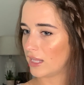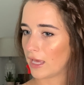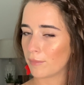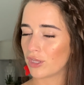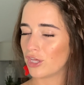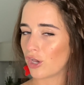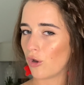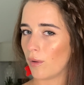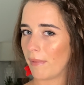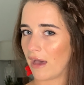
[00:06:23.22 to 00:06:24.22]
I'm gonna go
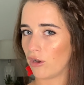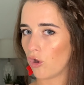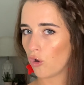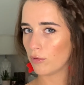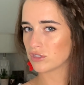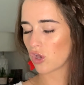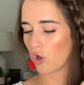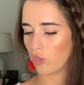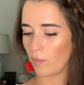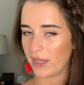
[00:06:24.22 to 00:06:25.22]
about almost all
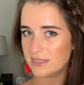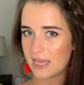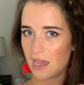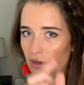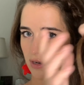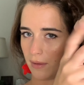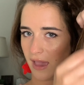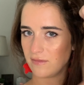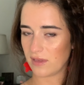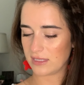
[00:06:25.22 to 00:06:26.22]
the way down.
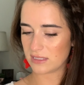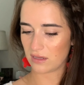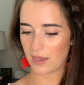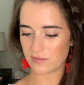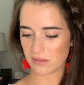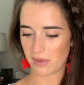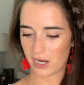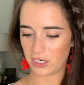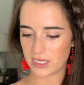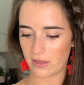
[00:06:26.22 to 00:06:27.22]
I still have some
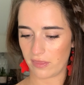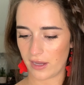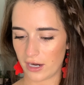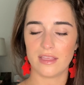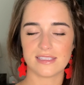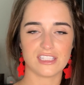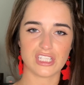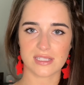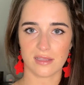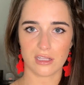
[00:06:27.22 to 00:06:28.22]
hair down there. This is
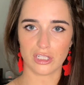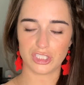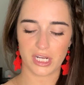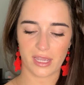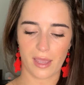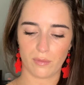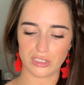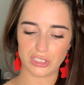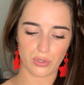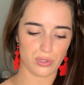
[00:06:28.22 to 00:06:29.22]
just a little trick I will
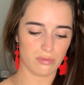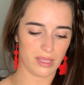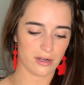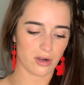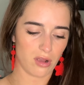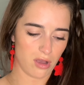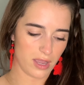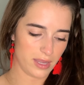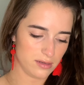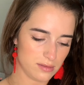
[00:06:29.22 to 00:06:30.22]
show you later
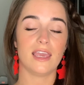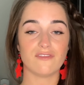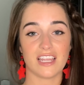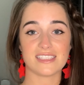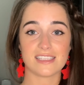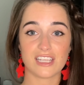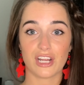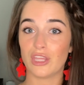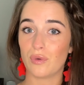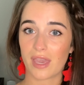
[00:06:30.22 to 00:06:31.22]
on. If necessary,
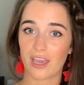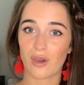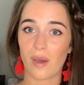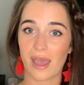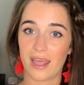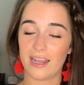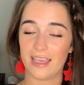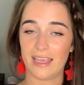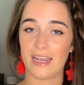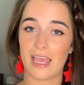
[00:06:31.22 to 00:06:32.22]
you can go ahead
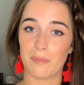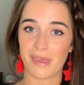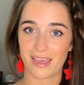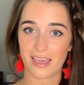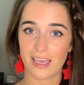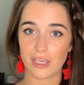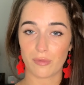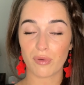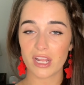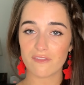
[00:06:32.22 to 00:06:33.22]
in and pancake your
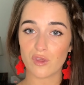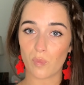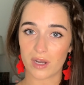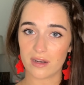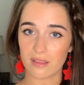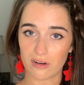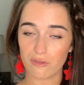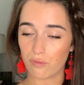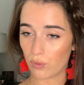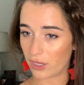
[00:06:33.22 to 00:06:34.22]
braid if you want it a little
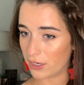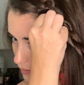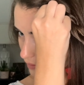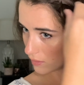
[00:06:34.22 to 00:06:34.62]
fuller.